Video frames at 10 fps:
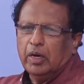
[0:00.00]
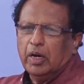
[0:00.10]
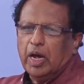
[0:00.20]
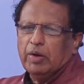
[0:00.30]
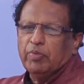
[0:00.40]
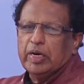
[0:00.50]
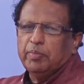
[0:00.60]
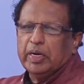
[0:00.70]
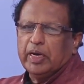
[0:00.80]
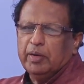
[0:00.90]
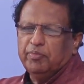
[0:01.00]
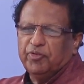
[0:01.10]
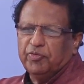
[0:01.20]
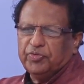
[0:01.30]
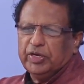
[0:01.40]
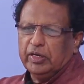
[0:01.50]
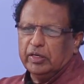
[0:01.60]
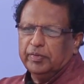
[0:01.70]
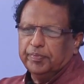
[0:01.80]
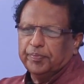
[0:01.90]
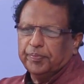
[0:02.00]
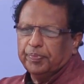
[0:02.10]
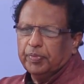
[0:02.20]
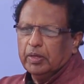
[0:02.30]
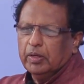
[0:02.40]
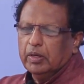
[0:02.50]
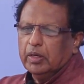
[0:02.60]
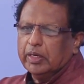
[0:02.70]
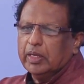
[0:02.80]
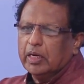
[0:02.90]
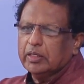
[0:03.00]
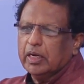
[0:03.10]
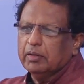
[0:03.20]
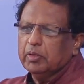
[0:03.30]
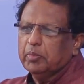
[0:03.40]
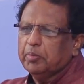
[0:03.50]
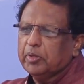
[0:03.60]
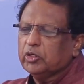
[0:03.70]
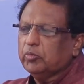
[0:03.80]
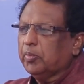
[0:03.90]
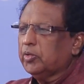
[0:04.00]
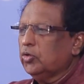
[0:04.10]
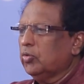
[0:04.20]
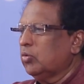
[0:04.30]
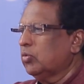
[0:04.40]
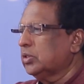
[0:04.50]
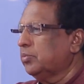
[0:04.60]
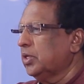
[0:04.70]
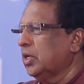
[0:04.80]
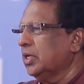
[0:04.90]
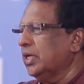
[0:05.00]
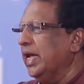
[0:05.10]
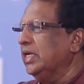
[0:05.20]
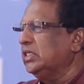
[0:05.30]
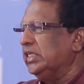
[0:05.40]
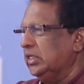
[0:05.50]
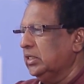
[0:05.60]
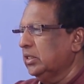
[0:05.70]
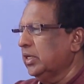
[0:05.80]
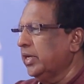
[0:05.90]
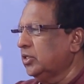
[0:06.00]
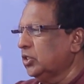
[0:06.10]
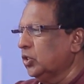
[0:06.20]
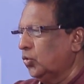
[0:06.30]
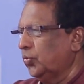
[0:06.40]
And when it became 15, at that time the membership of the UN was something like 80, 80.